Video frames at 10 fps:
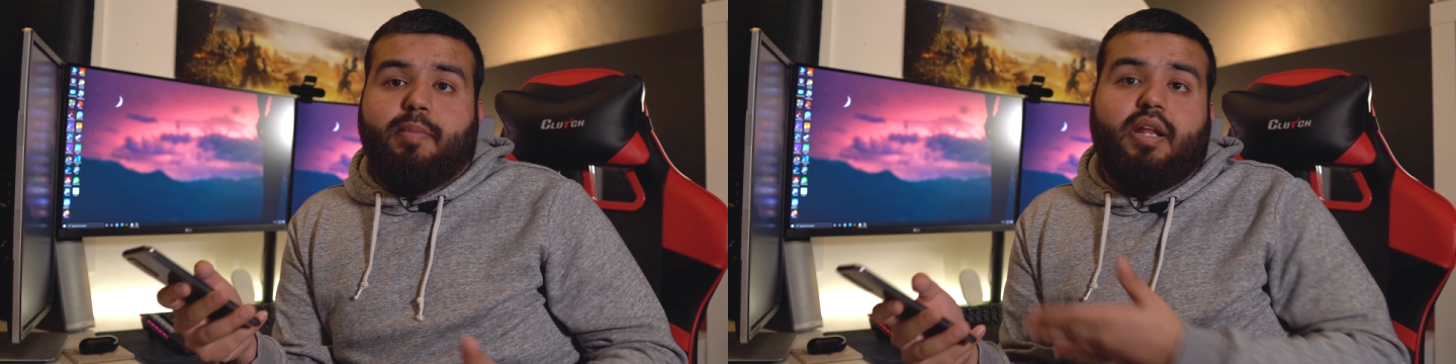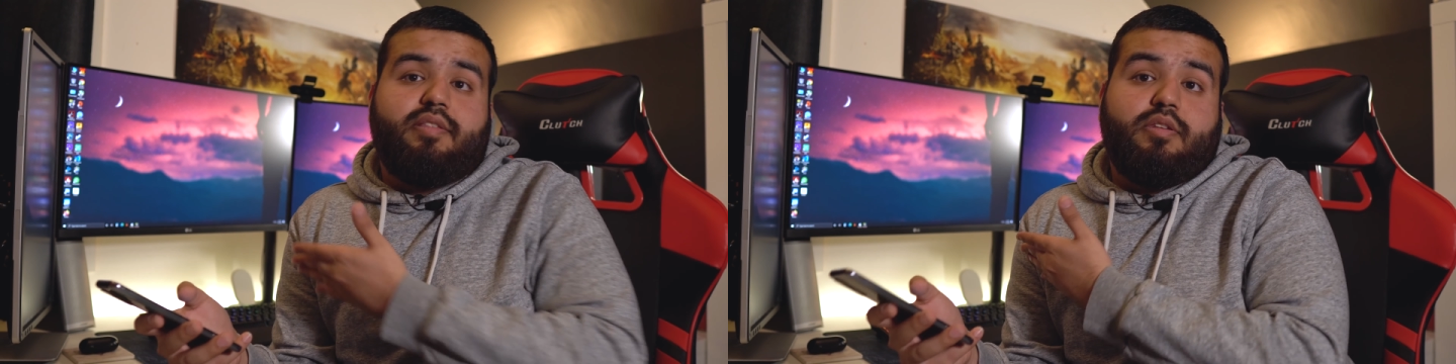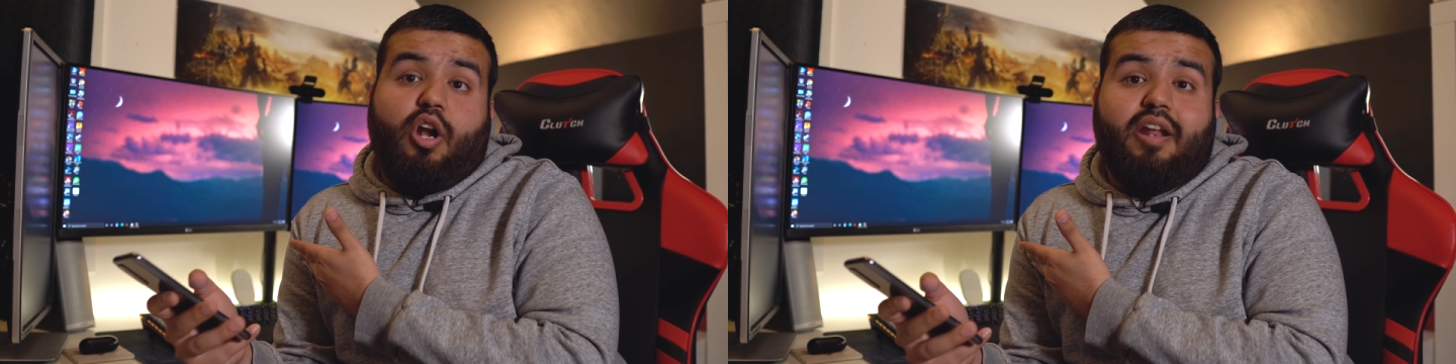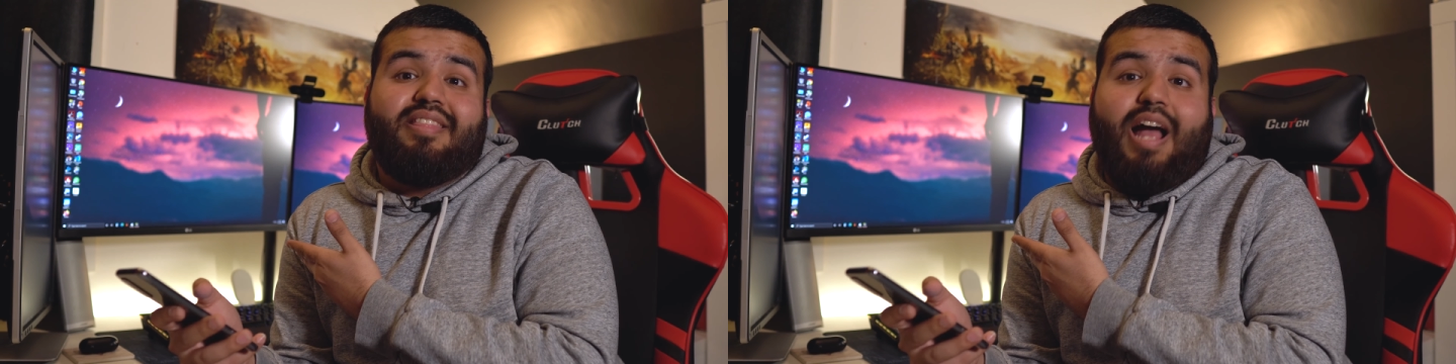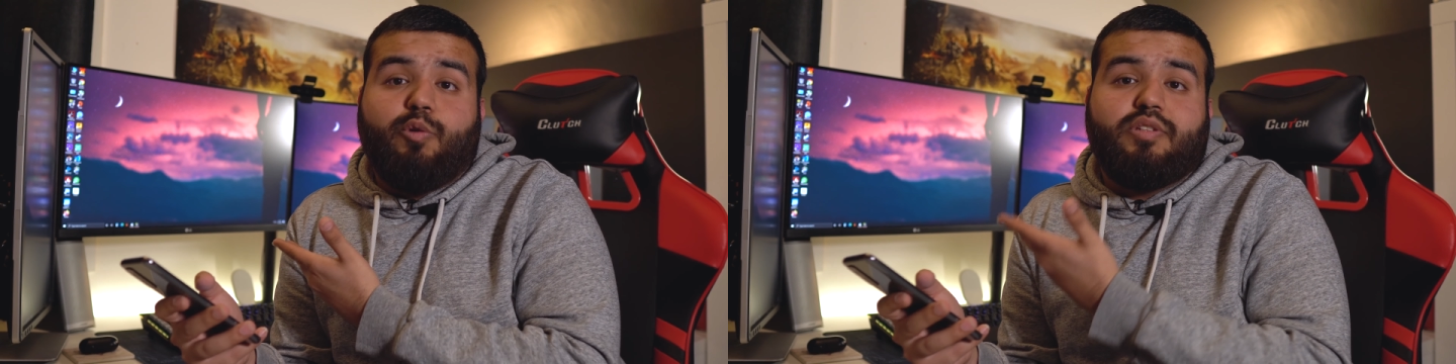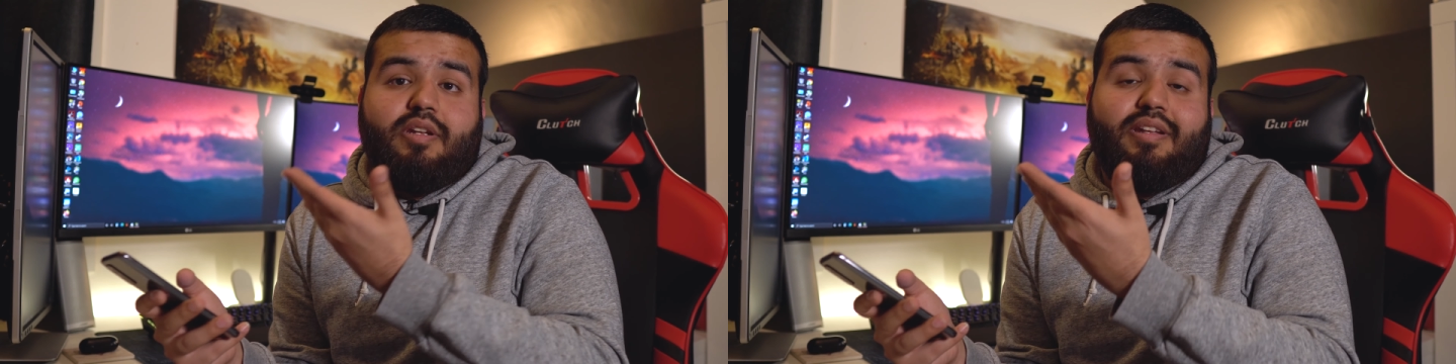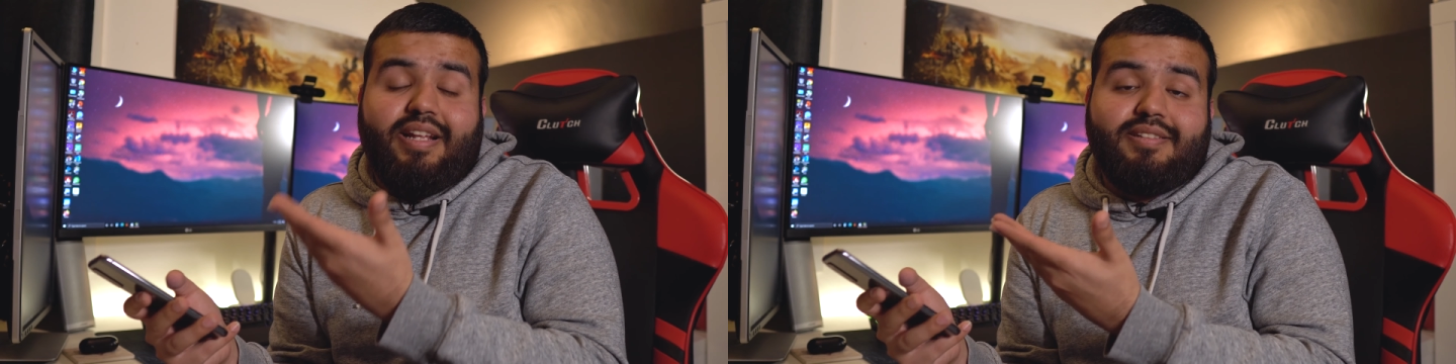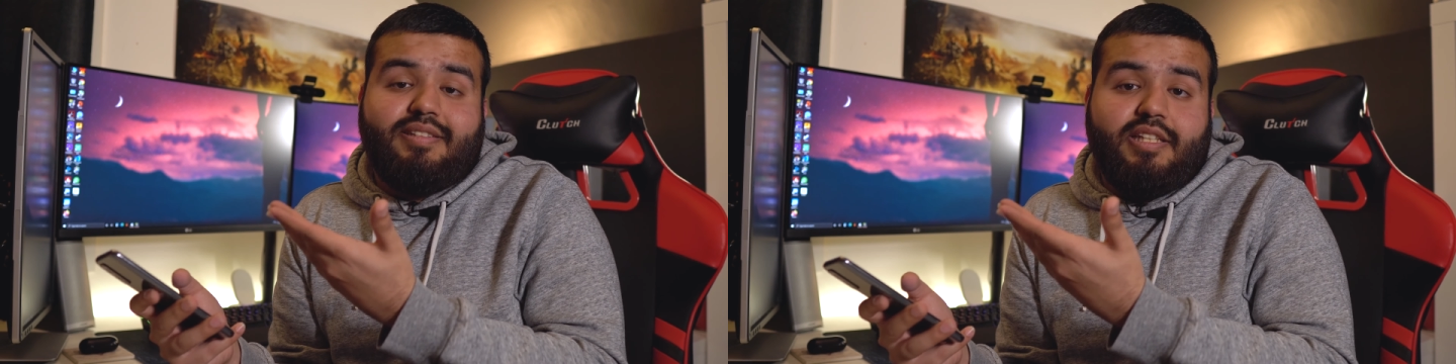but it's not a 1000
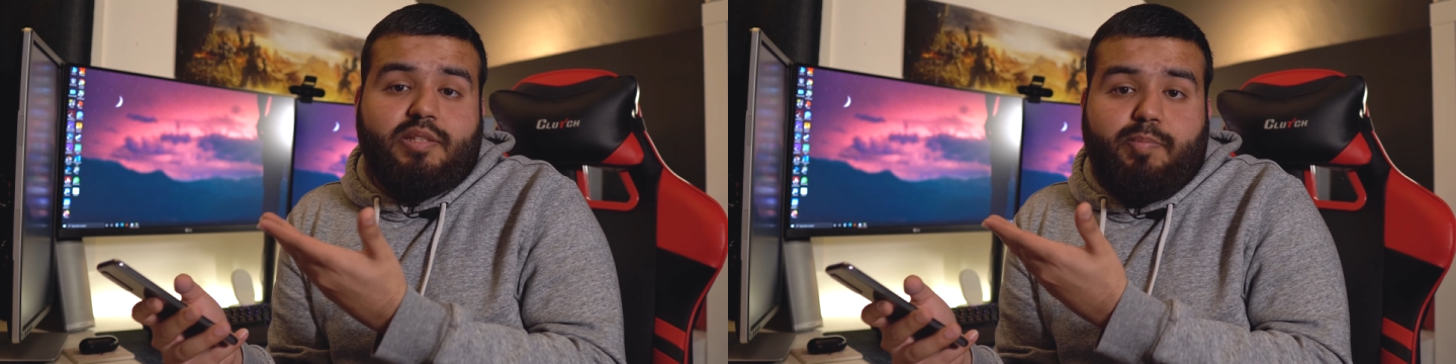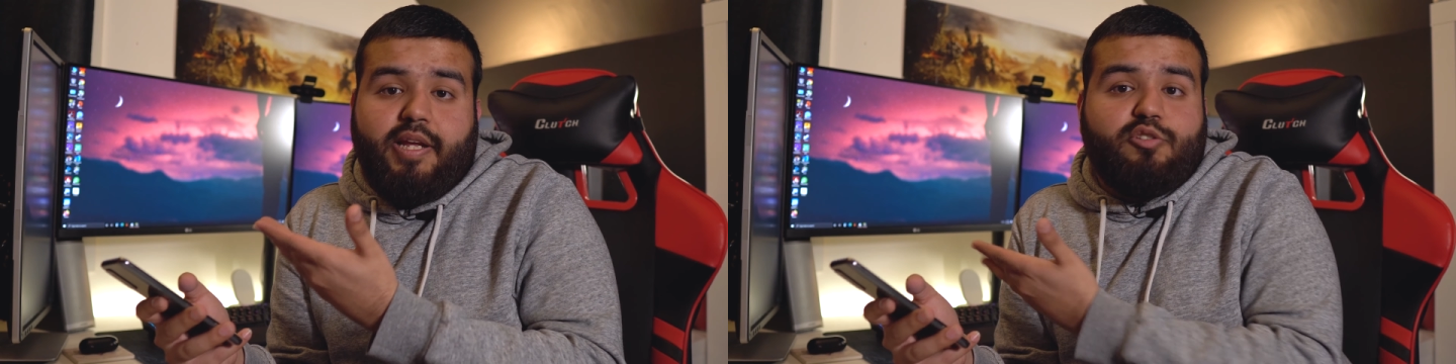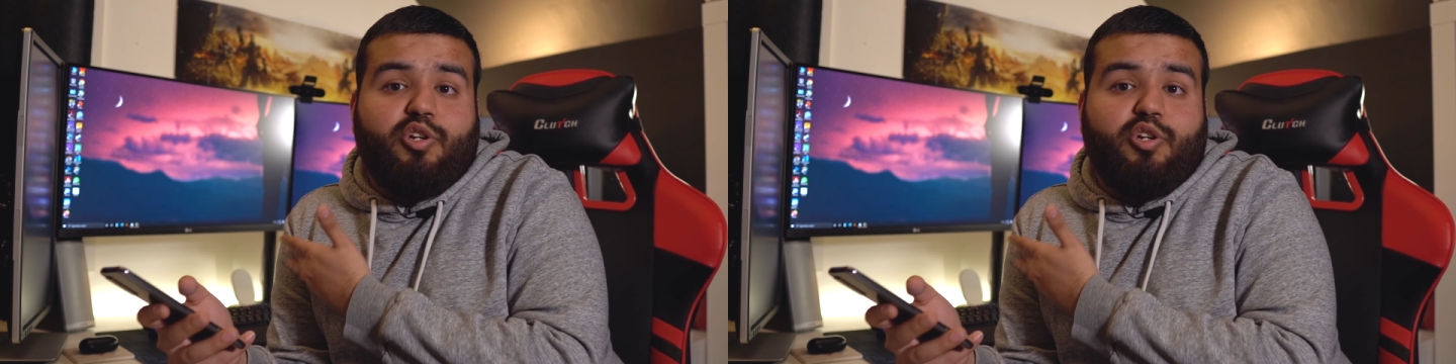nits display,